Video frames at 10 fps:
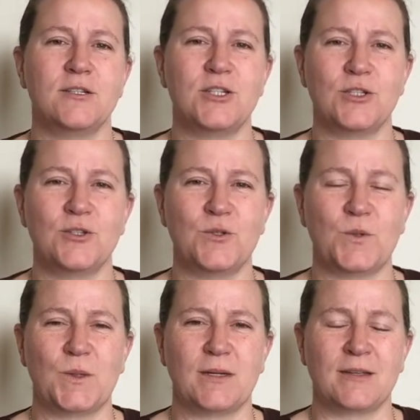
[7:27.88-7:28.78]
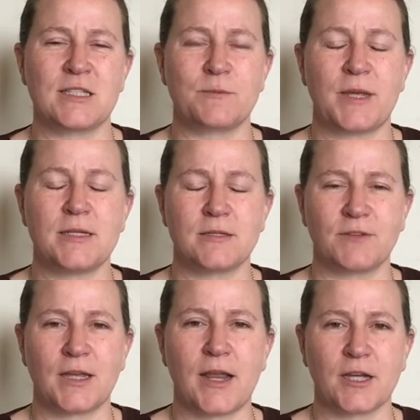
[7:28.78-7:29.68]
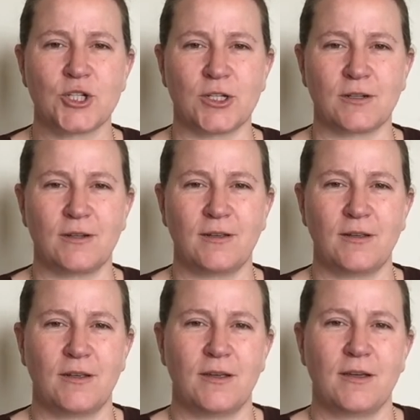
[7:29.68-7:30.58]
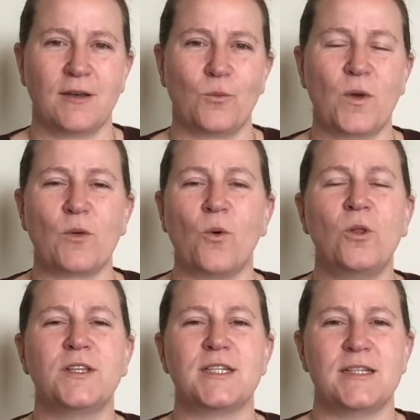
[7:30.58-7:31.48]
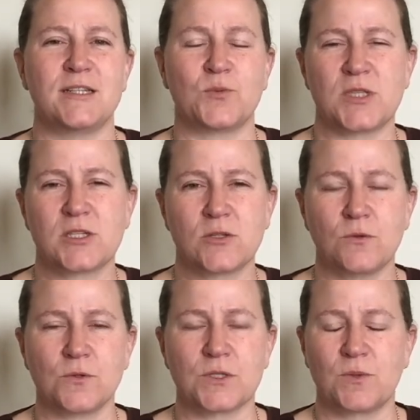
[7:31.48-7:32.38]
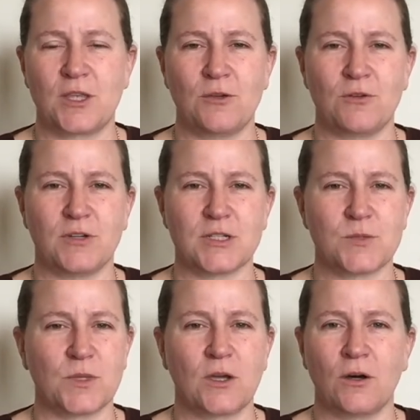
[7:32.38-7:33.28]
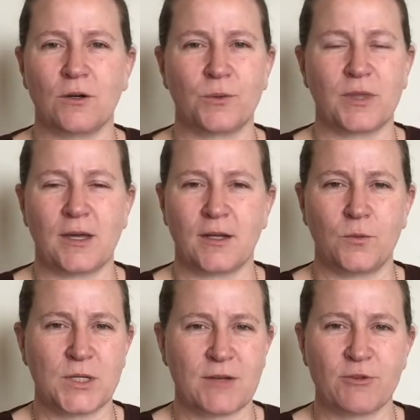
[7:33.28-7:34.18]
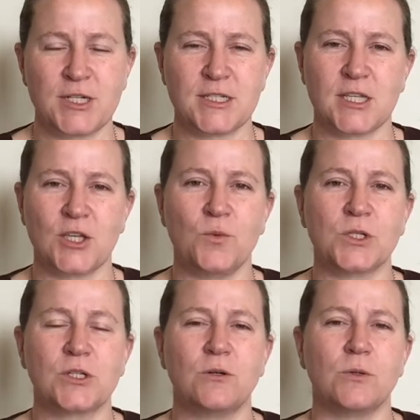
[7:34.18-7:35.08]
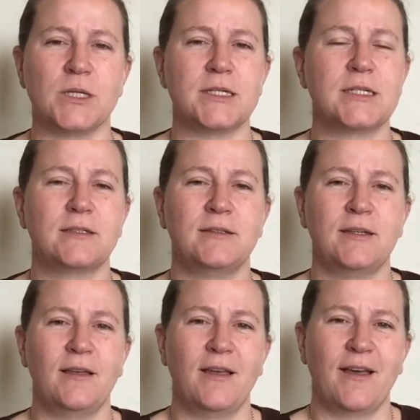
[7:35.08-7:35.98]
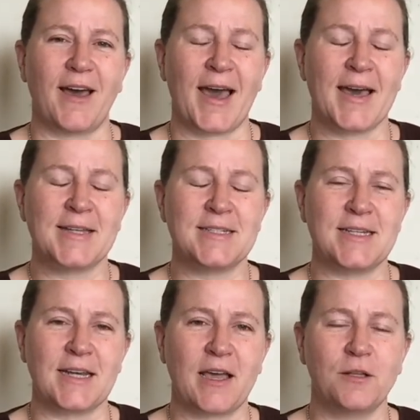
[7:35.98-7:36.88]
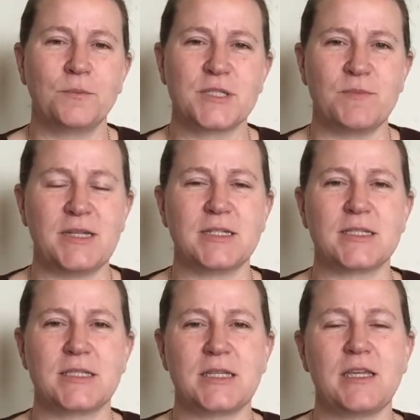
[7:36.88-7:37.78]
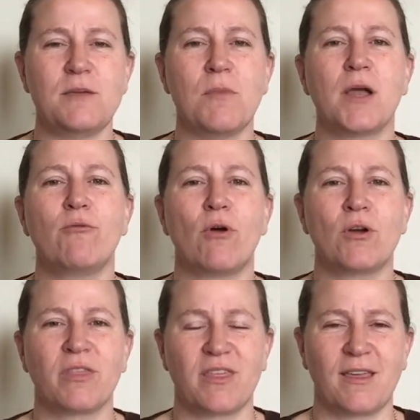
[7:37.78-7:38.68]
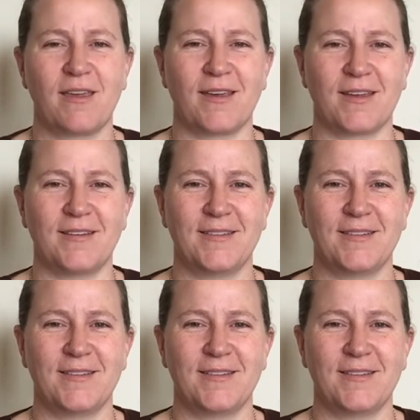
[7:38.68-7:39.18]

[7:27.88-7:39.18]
to a space of connection with all that is, with Source, with the universe, with God, with Allah, whatever it is that you want to call it. And it helps me to see my wrong thinking,